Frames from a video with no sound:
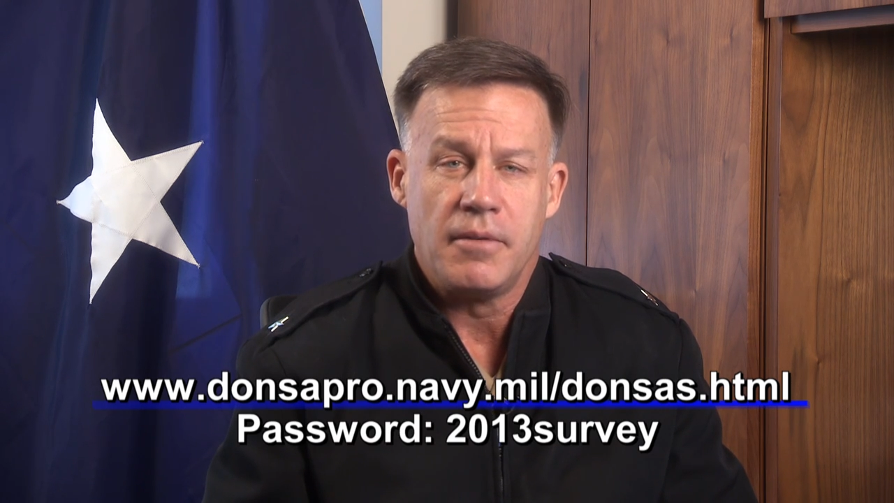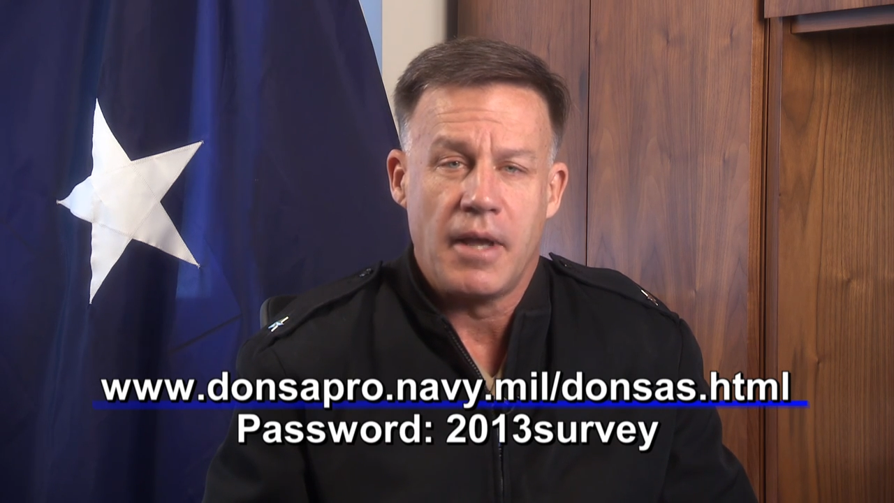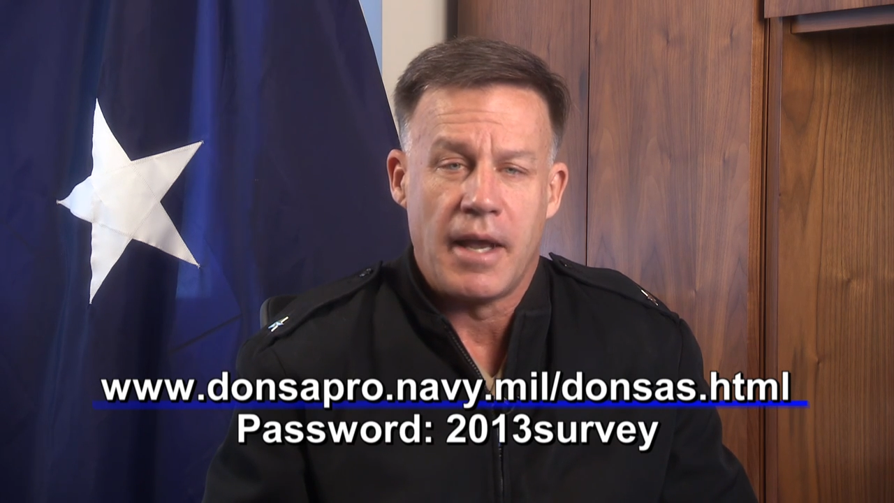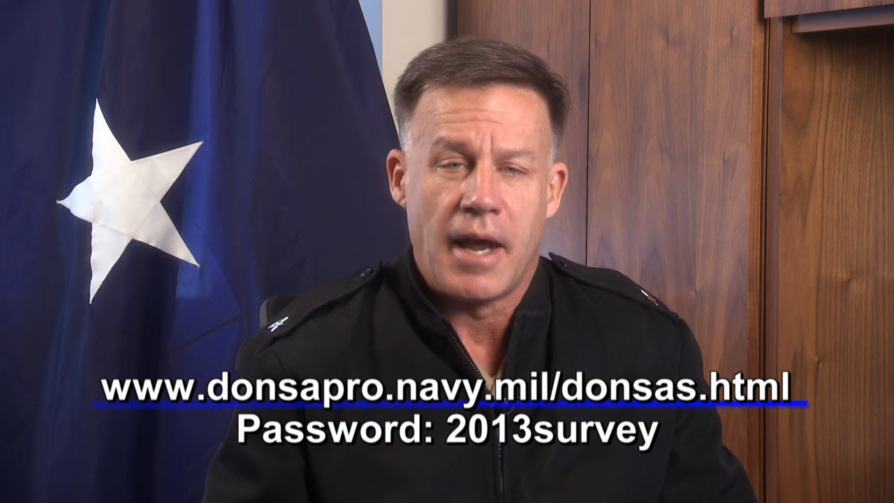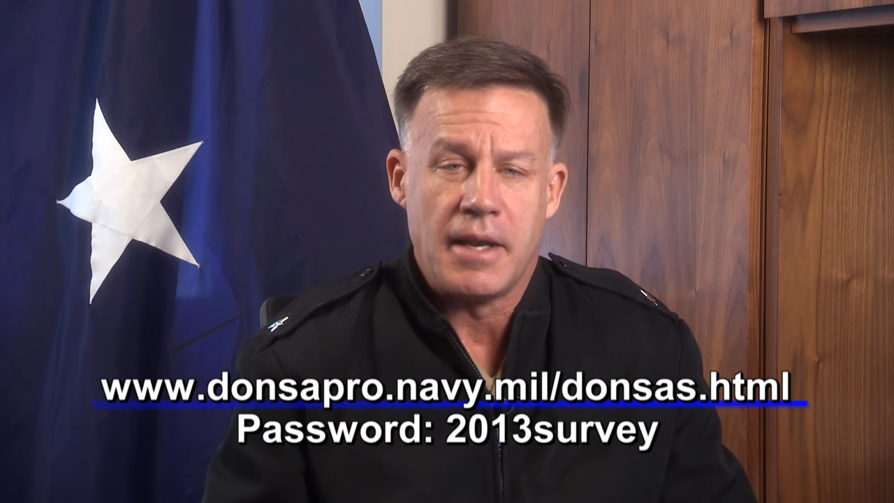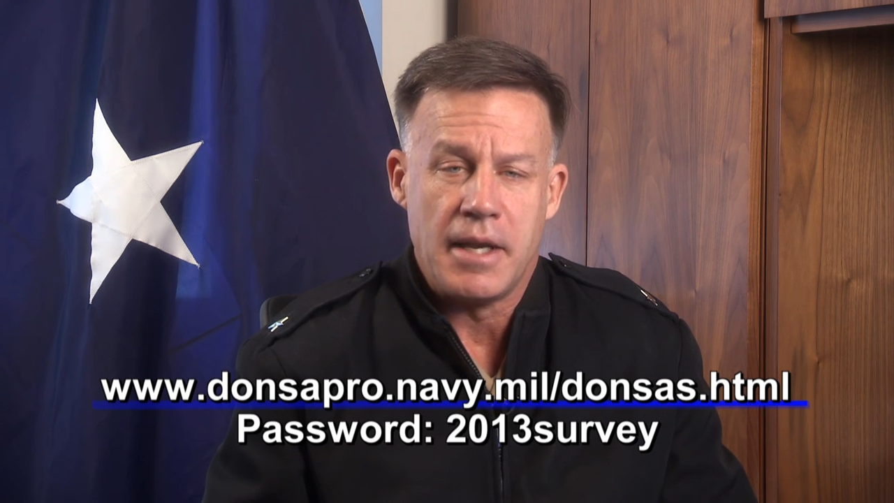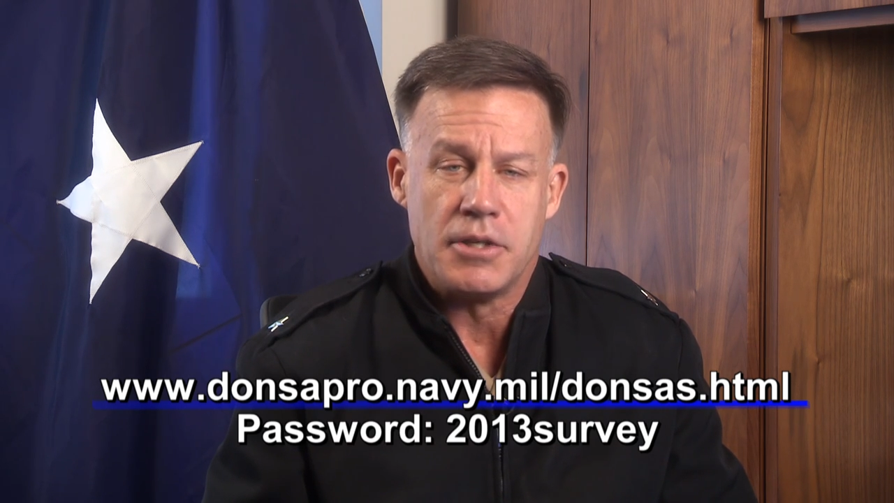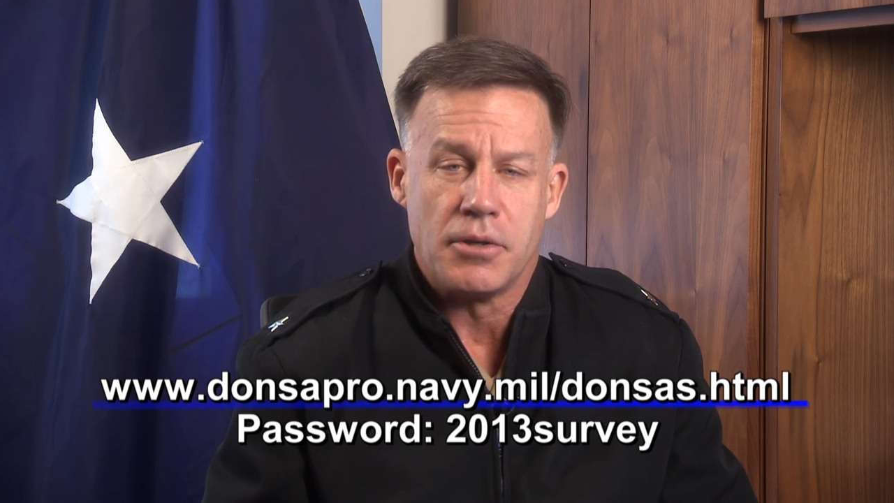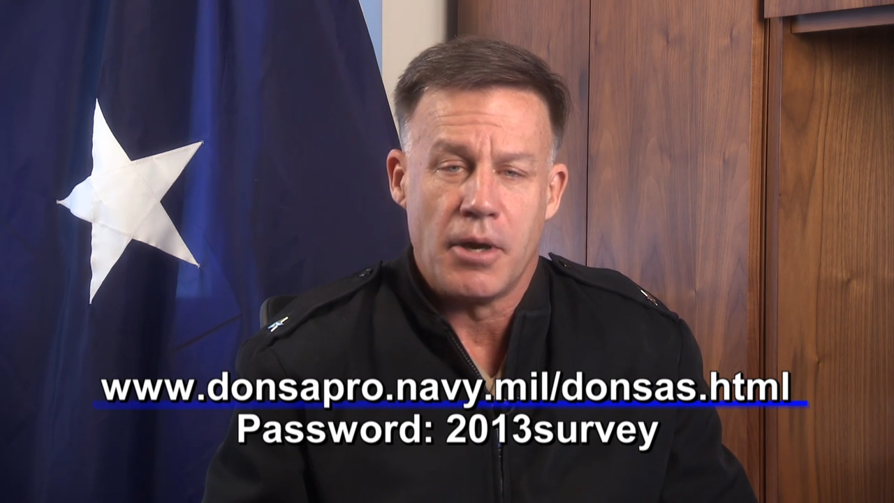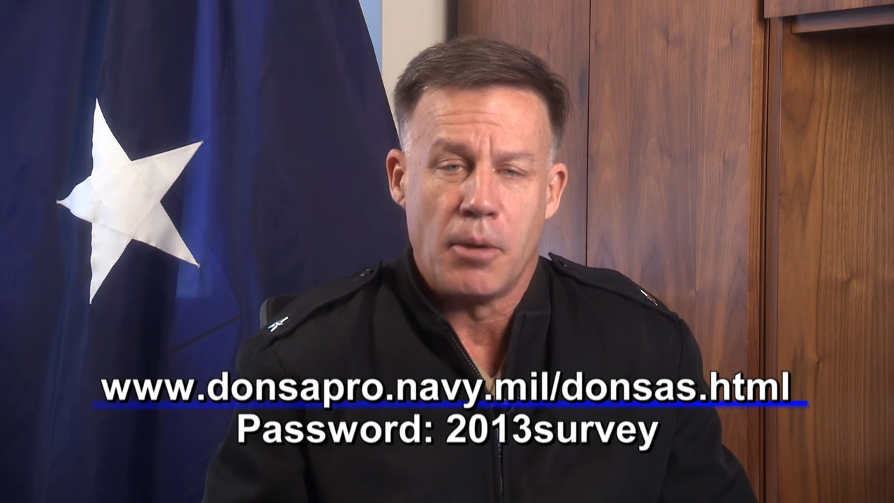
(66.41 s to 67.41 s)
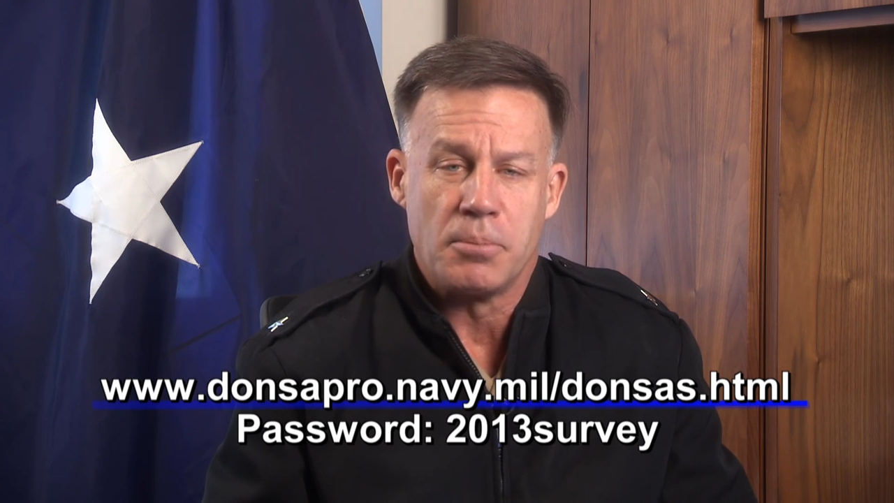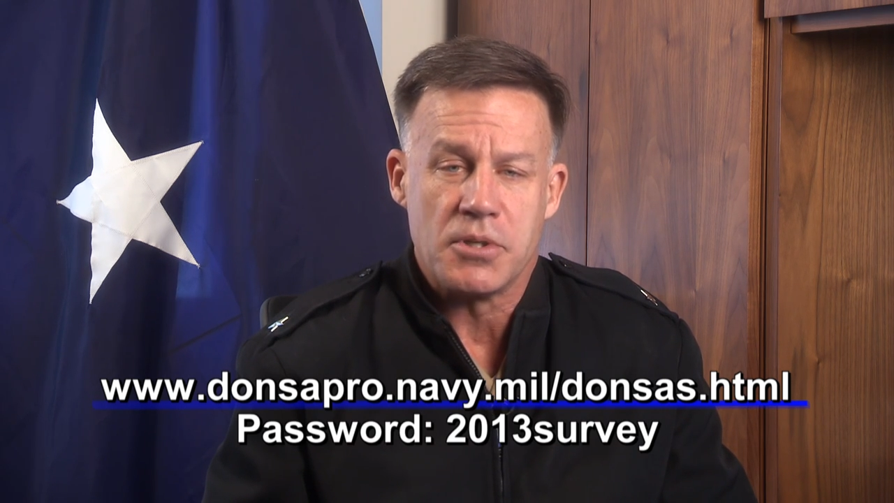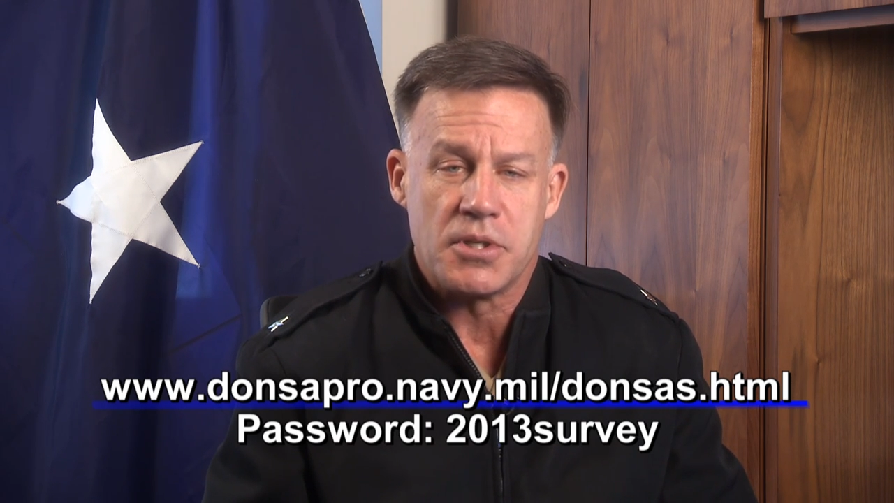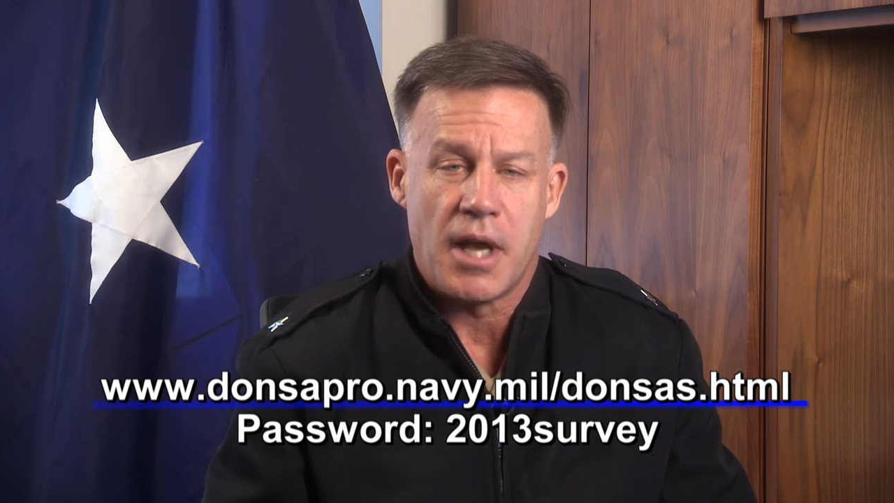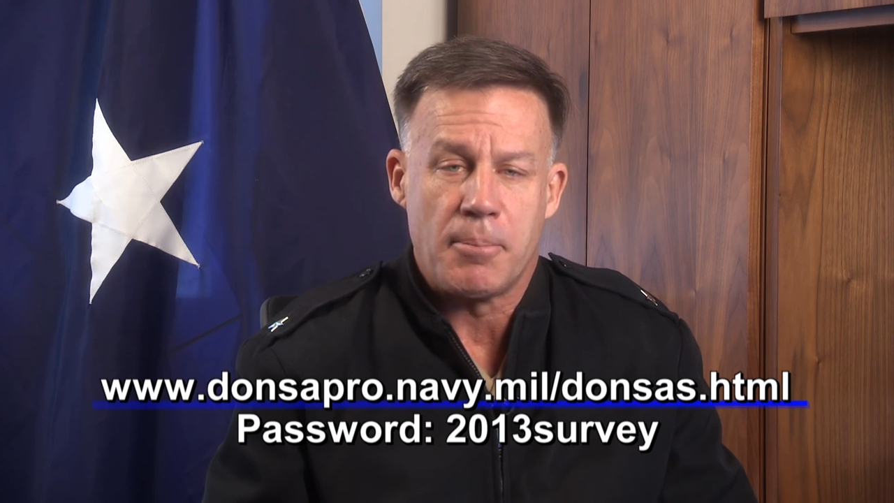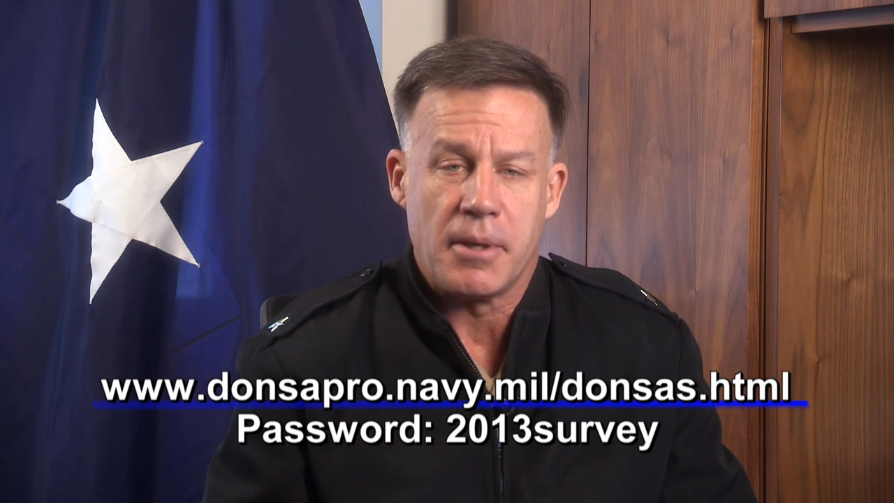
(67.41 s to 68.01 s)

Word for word: and I need your help to stop